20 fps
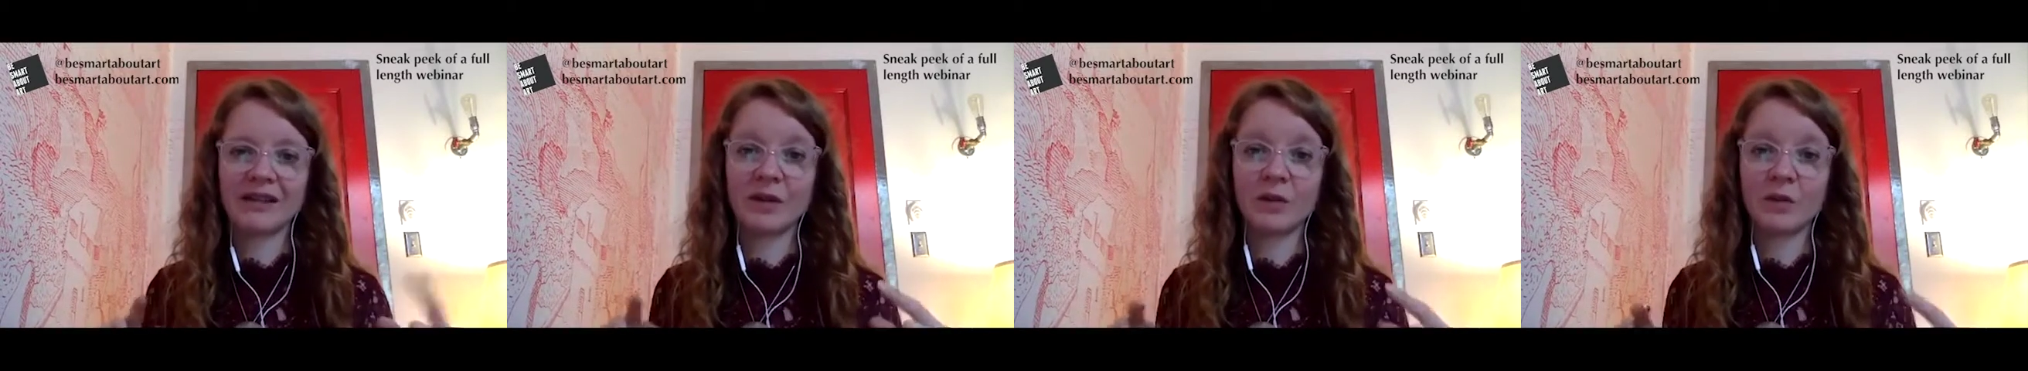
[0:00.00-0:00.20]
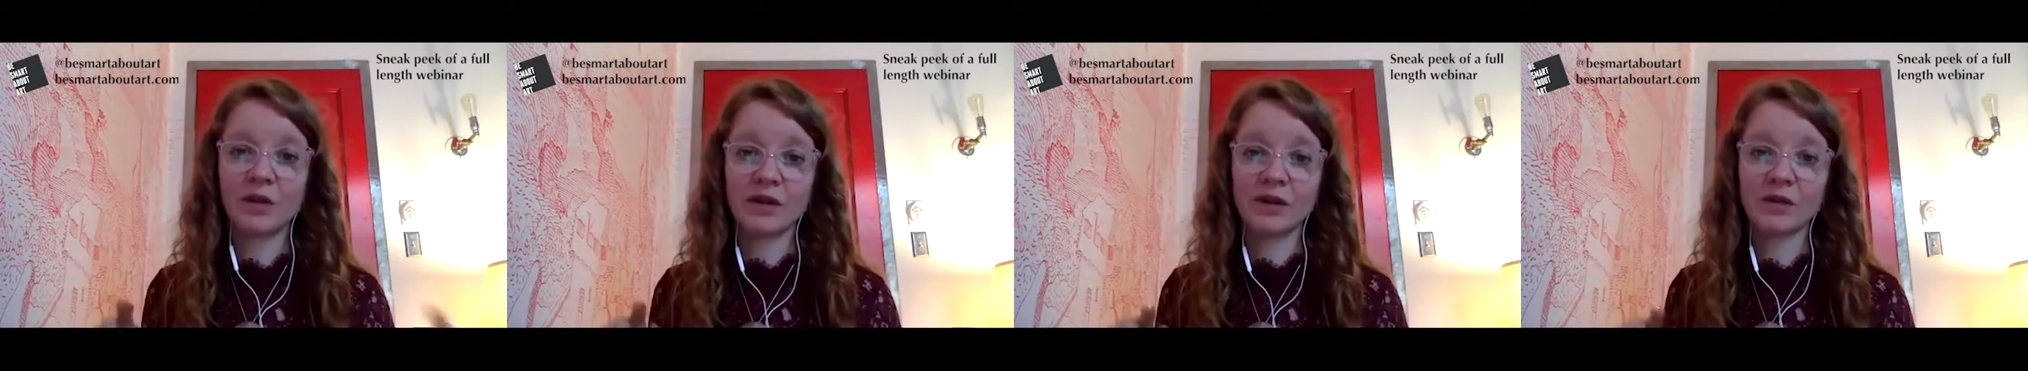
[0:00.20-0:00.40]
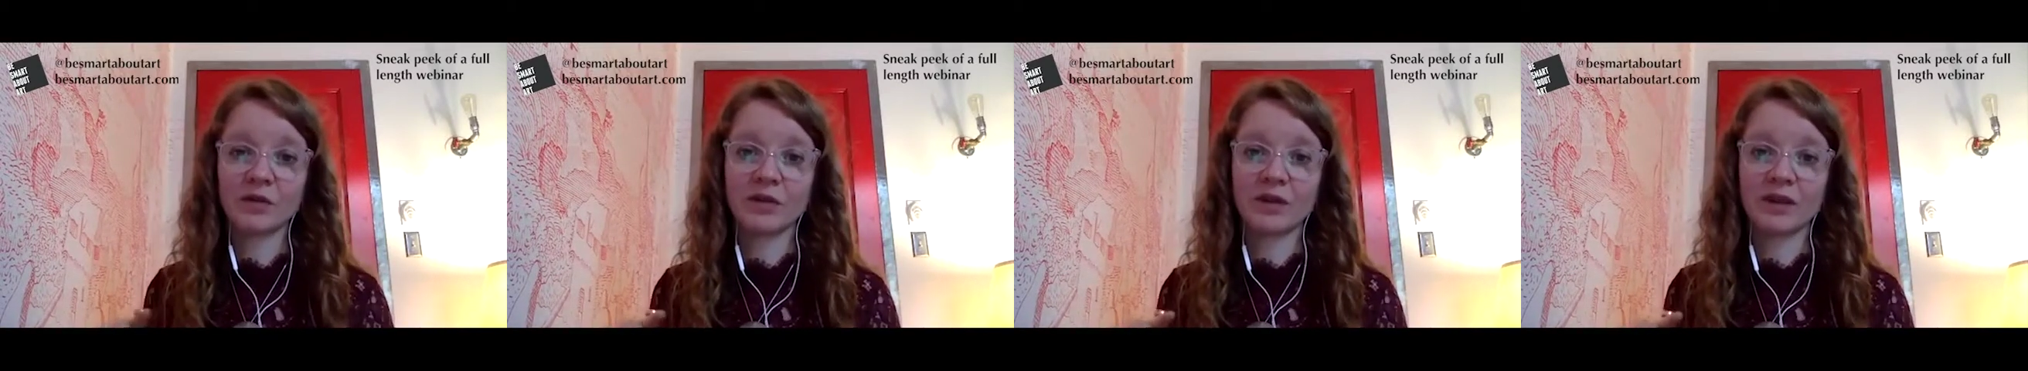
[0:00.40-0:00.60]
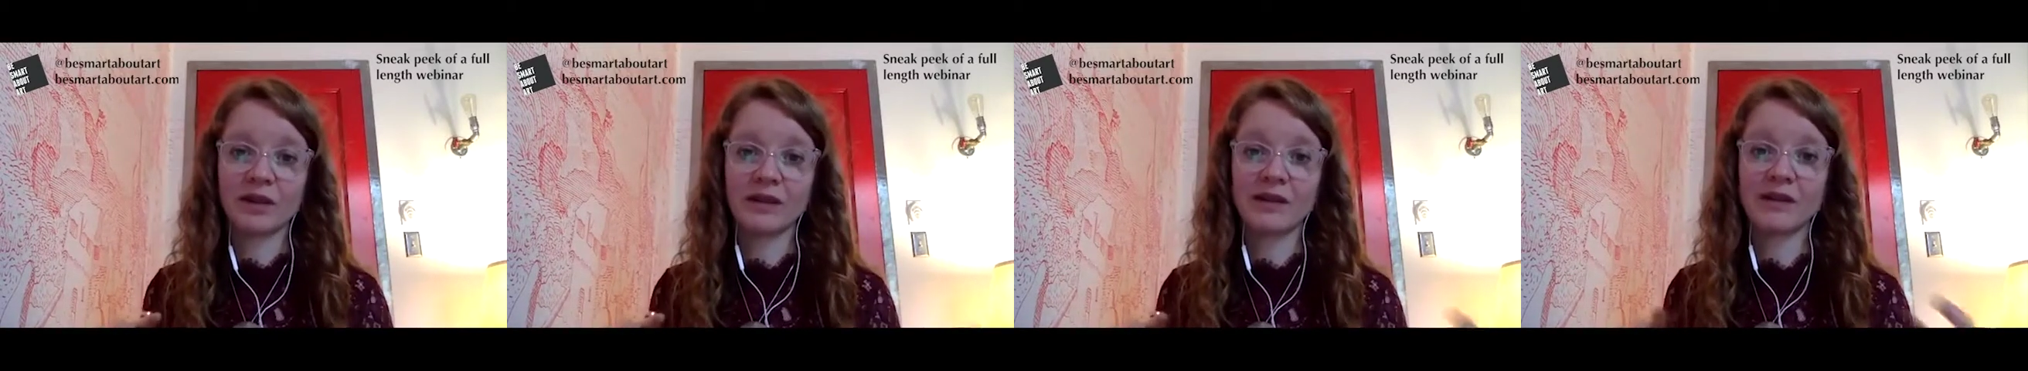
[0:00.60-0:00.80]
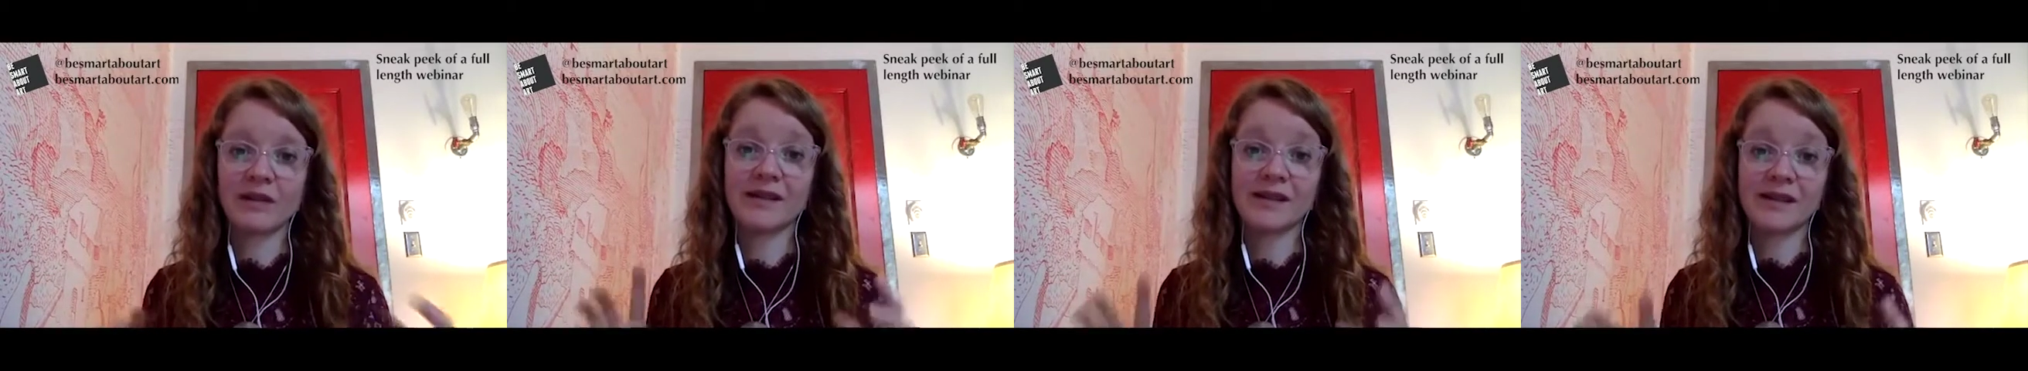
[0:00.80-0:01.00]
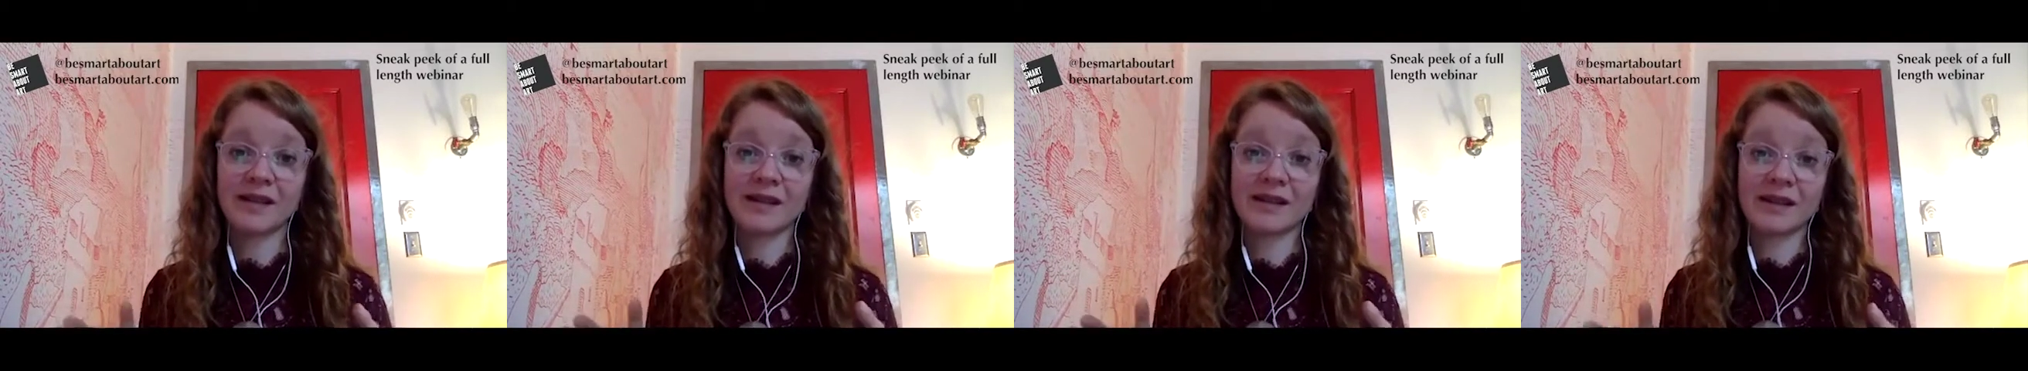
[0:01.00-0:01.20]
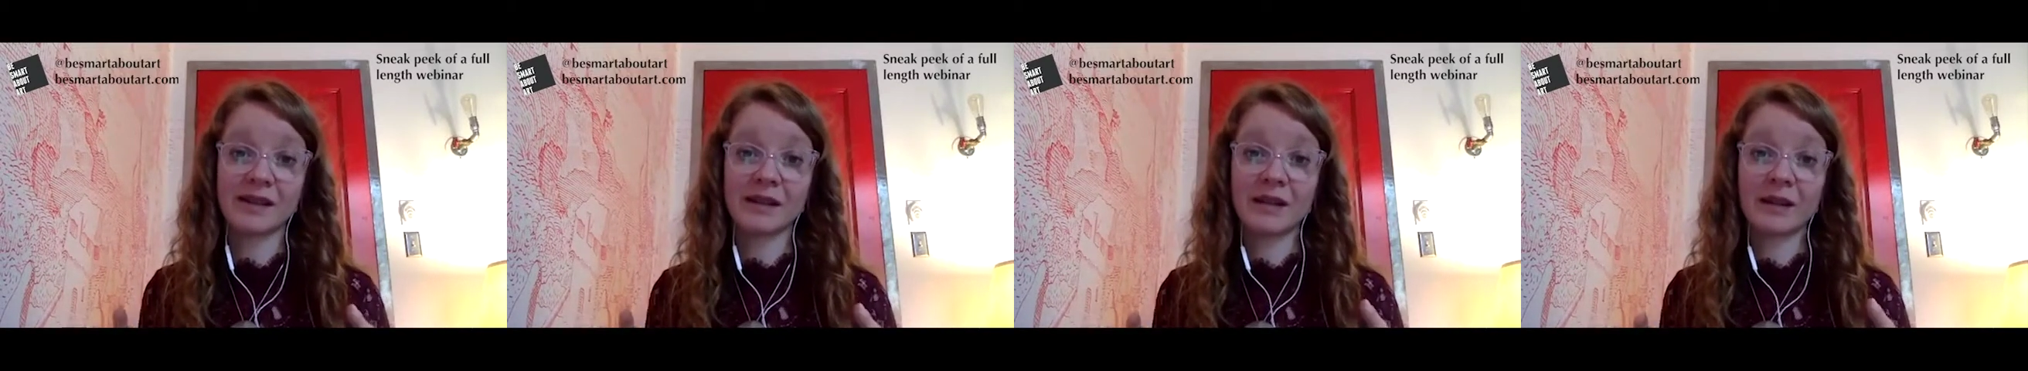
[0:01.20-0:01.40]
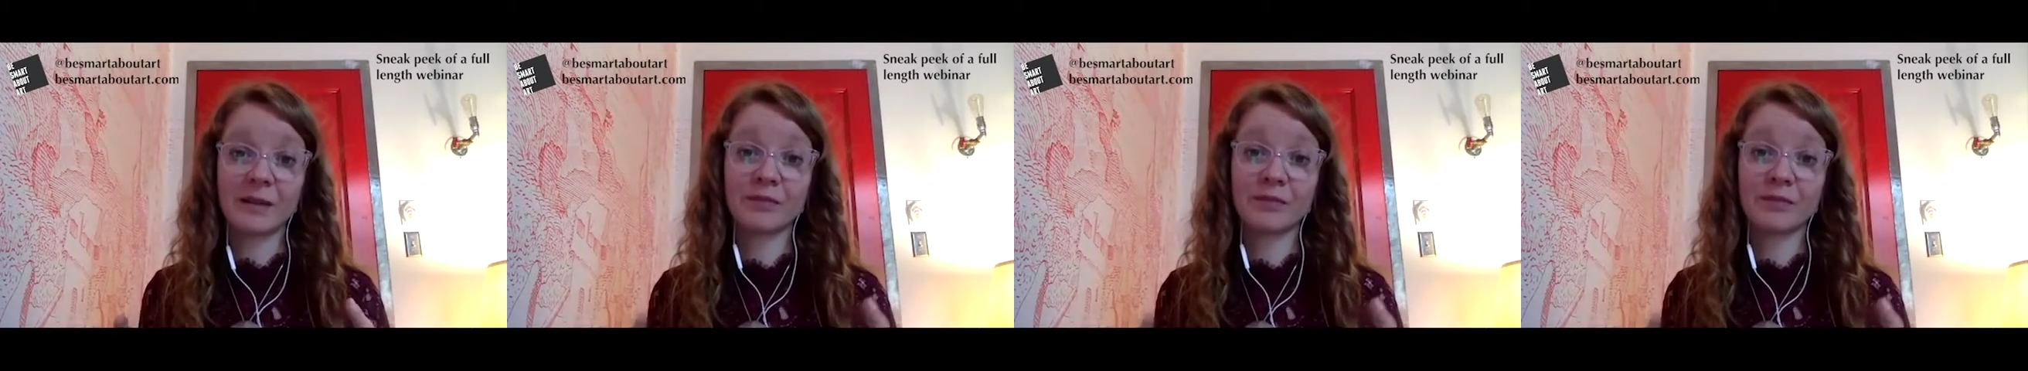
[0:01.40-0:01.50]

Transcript: that one-to-one sit down.